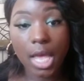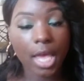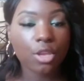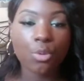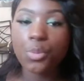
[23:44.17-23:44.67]

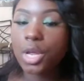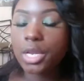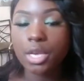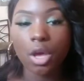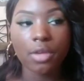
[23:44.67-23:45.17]
And you
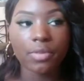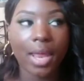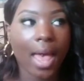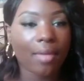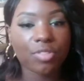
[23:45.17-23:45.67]
really don't even
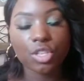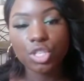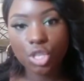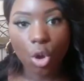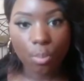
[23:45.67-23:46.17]
have to
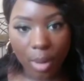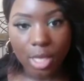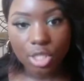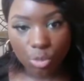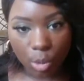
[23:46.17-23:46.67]
so
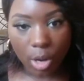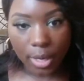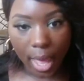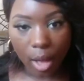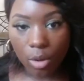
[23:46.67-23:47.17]
much work
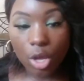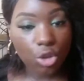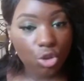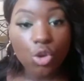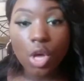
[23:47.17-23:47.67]
out.
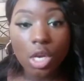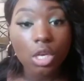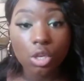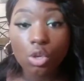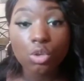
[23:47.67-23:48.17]
You're going to
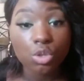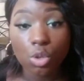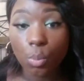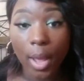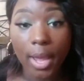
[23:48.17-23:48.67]
lose
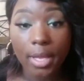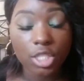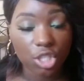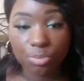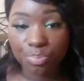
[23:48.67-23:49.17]
the weight,
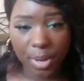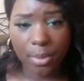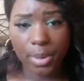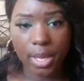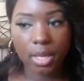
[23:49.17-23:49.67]

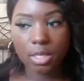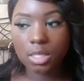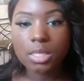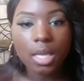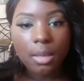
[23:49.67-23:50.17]
period.
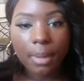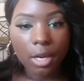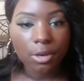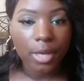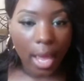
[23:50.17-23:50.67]
Just think
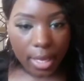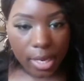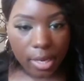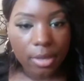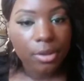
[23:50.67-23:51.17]
about it. You're not
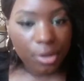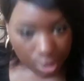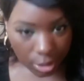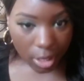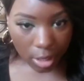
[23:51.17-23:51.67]
eating.
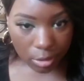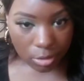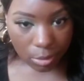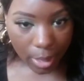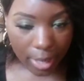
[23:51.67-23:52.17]
You're going to
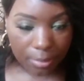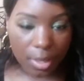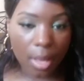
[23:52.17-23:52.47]
lose the weight.